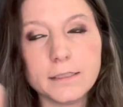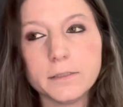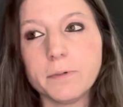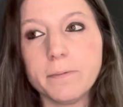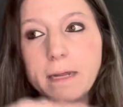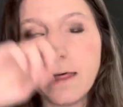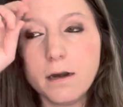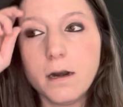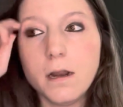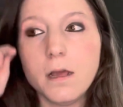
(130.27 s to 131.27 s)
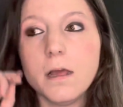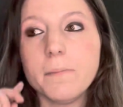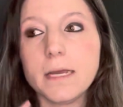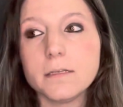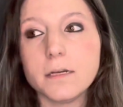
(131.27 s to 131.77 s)
just put them together
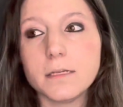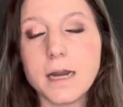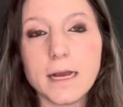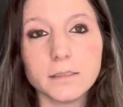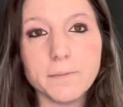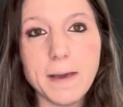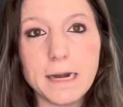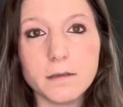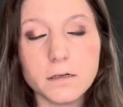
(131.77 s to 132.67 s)
because it doesn't actually matter.